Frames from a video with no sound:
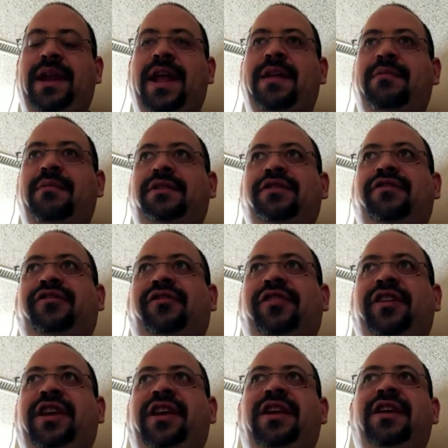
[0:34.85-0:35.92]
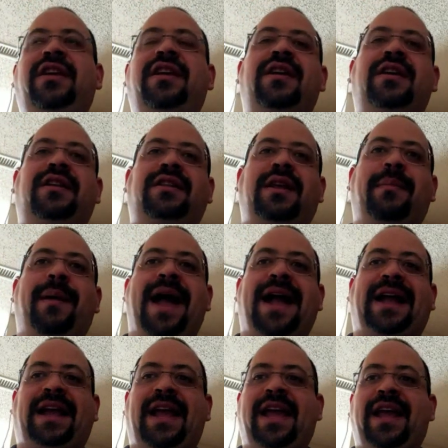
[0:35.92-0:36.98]
being able to see
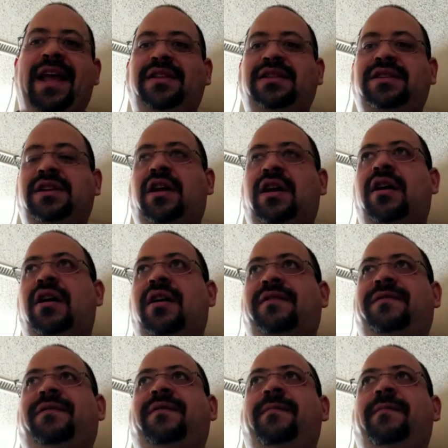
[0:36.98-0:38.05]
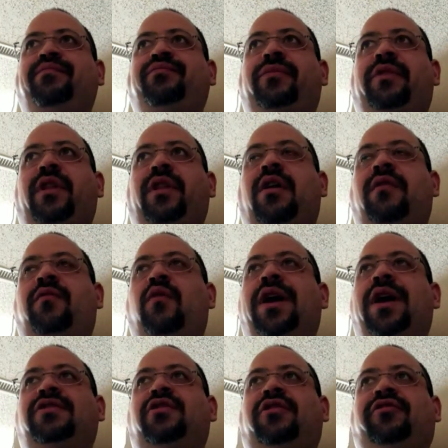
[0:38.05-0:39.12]
the back end of
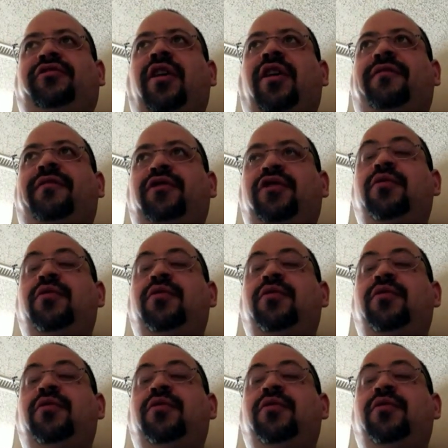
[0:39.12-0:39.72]
what your